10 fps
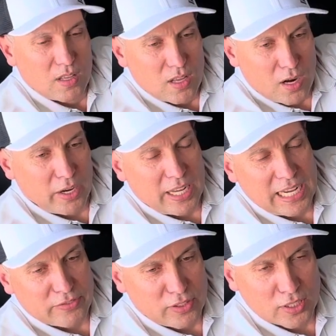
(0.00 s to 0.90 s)
All right,
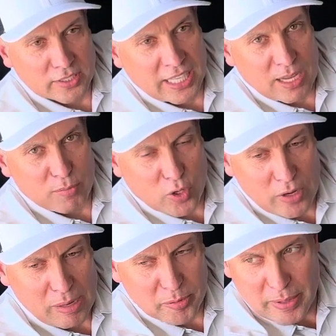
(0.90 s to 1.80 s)
guys, if it looks like I'm
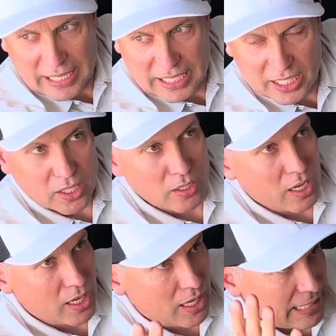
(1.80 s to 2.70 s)
cramped back here,
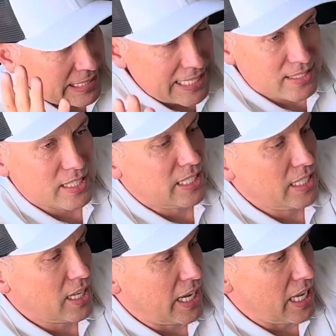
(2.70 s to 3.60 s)
yes, indeed
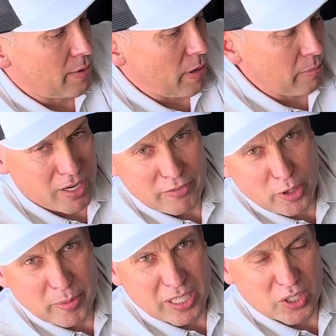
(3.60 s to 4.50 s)
I am. I'm not a very
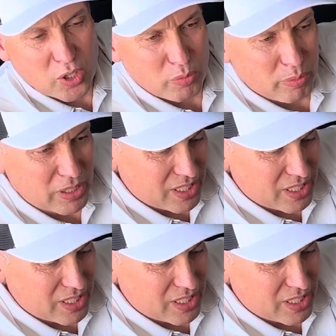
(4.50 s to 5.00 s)
big adult, but